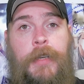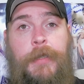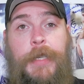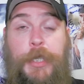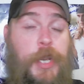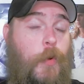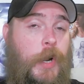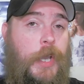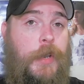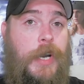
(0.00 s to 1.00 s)
Did she
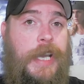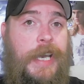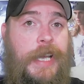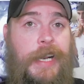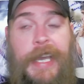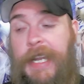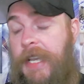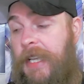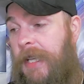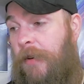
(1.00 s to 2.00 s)
want to go ahead and
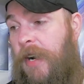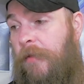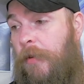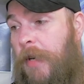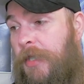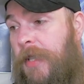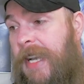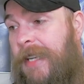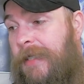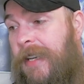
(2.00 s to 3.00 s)
edit and get rid of a bunch of
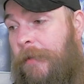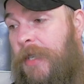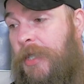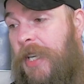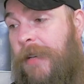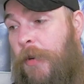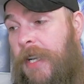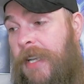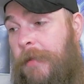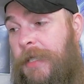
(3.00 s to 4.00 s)
that stuff that she didn't
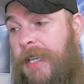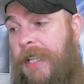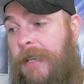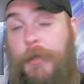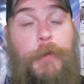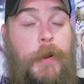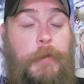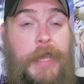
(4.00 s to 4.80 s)
want him to see that was from